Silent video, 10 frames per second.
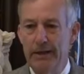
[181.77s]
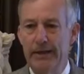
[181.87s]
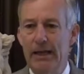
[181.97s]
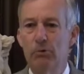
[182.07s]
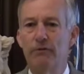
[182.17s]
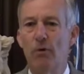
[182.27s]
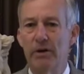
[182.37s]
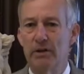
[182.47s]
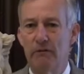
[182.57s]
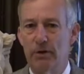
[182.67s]
He will fall
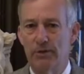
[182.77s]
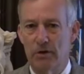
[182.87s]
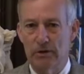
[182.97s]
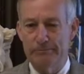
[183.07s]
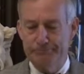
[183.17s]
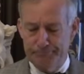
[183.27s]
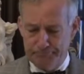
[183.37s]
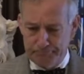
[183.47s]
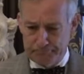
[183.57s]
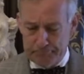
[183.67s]
in love with her.
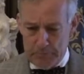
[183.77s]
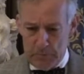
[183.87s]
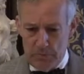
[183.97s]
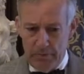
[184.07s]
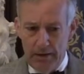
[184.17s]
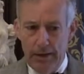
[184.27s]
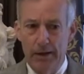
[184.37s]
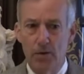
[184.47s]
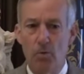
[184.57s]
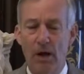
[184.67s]

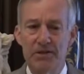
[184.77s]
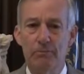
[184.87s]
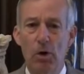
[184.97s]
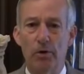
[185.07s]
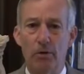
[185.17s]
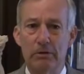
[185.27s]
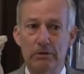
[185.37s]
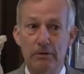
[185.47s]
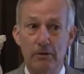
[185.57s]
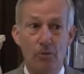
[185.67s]
Quasimodo
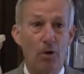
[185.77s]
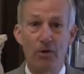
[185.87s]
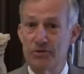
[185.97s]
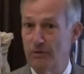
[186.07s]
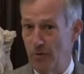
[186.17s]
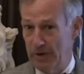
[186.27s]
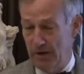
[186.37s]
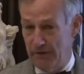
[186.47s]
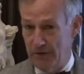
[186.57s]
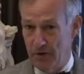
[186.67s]
will also fall in
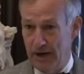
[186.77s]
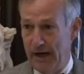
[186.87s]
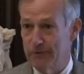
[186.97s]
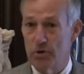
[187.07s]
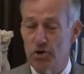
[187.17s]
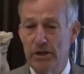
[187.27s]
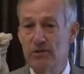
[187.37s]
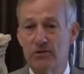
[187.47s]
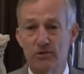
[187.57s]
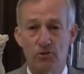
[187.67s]
love with her after she
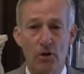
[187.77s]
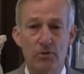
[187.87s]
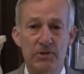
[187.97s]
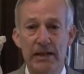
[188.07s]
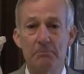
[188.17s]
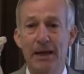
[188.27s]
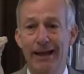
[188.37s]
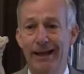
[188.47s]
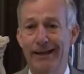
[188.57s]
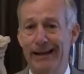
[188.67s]
shows him
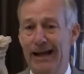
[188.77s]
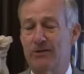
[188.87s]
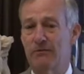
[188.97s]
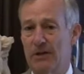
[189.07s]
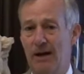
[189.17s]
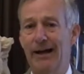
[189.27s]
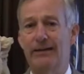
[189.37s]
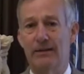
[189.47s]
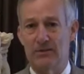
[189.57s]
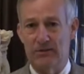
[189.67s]
an act of
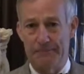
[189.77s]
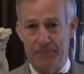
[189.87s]
kindness.